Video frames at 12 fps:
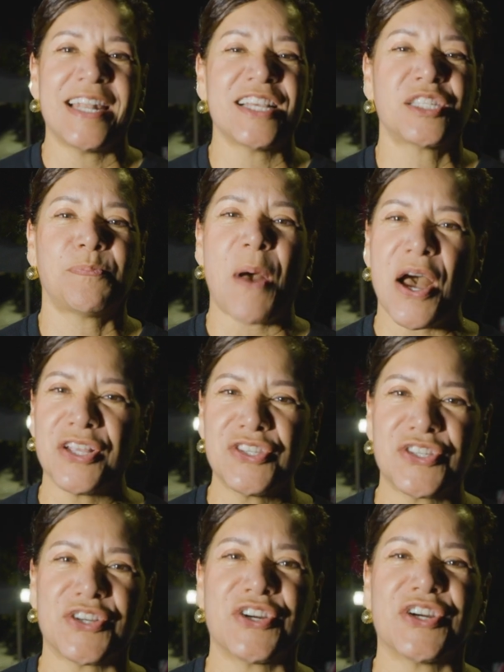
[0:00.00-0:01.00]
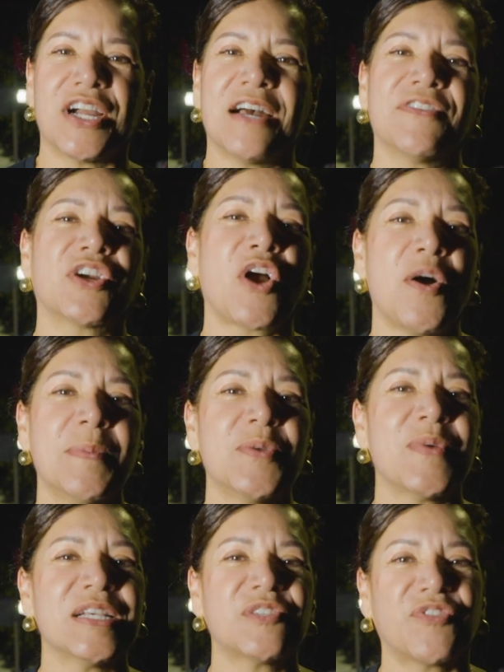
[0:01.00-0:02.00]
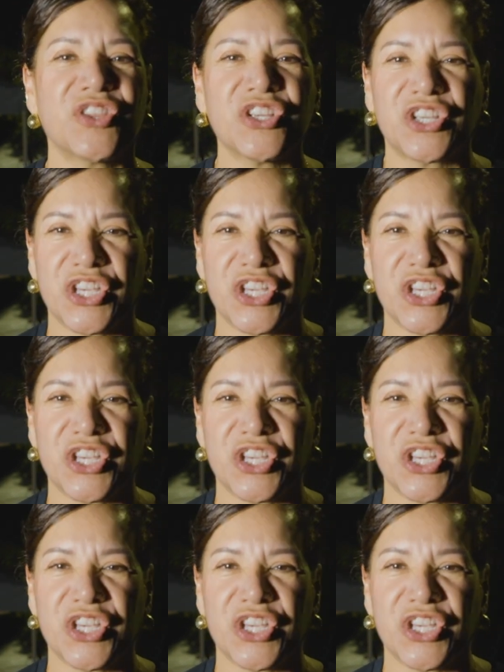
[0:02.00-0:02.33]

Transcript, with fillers: and a sponsor of the Komen Race for the